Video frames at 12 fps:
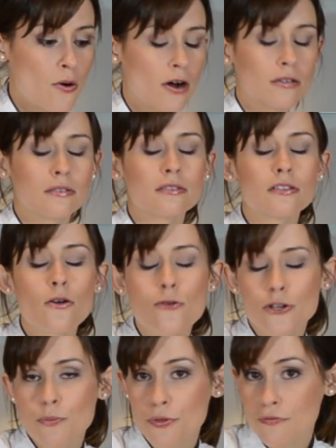are
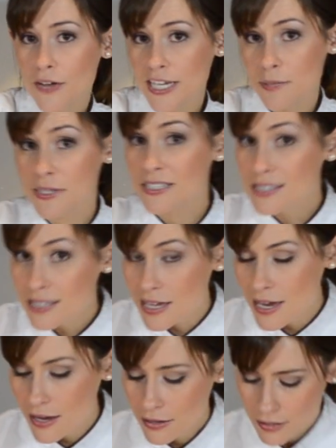loaded with vitamin
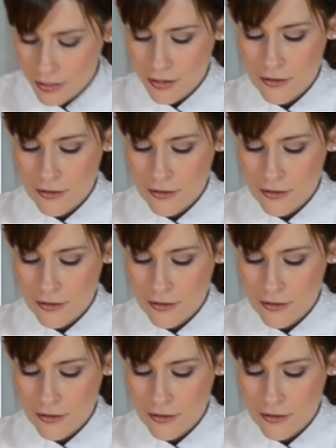C,